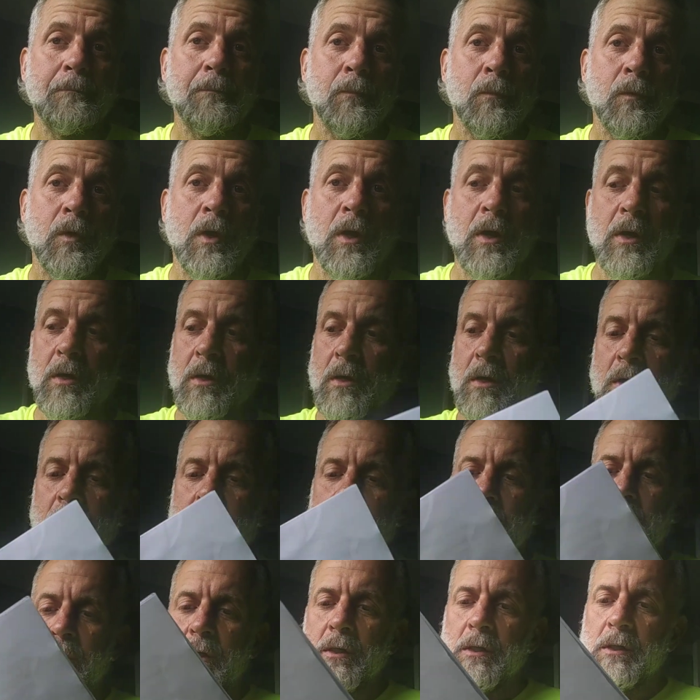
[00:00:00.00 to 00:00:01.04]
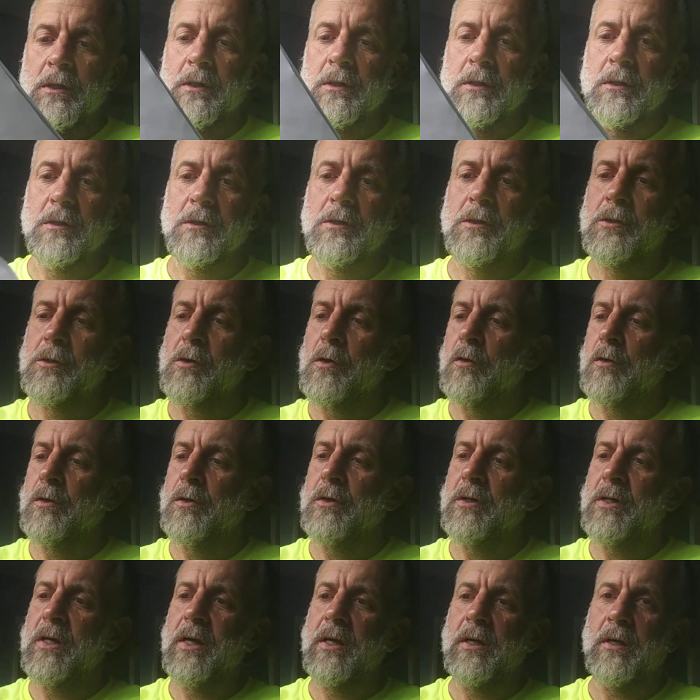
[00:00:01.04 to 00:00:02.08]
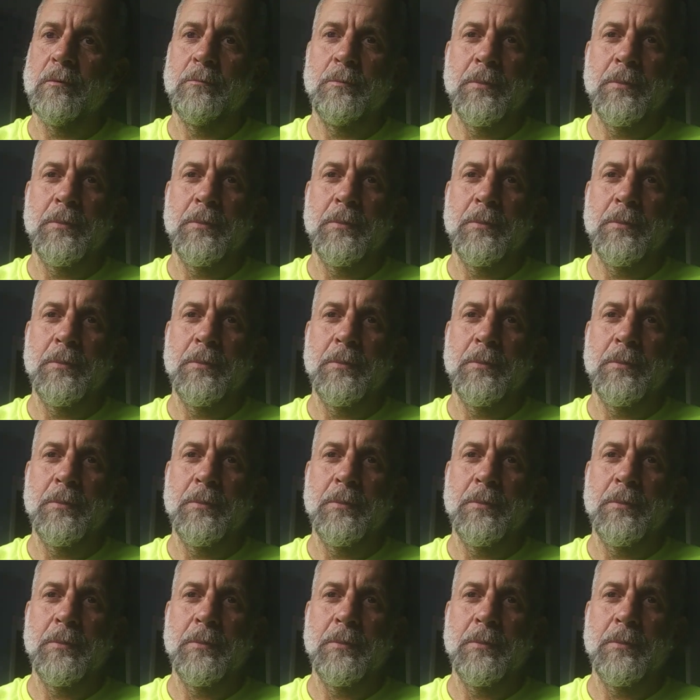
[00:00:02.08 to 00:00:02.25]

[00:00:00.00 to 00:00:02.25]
Okay, and so you take a